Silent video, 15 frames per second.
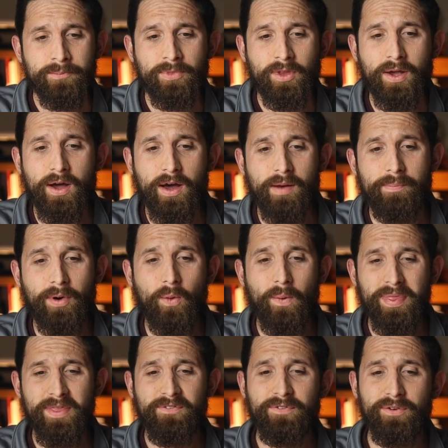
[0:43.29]
but
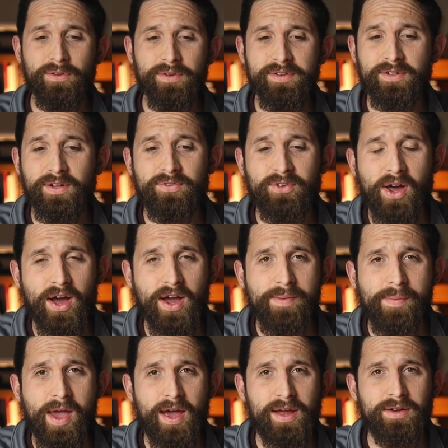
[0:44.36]
when the fullness of time
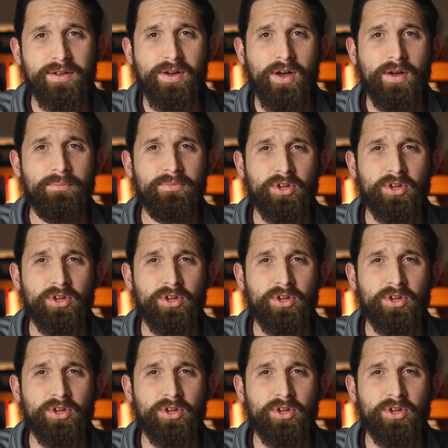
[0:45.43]
had come,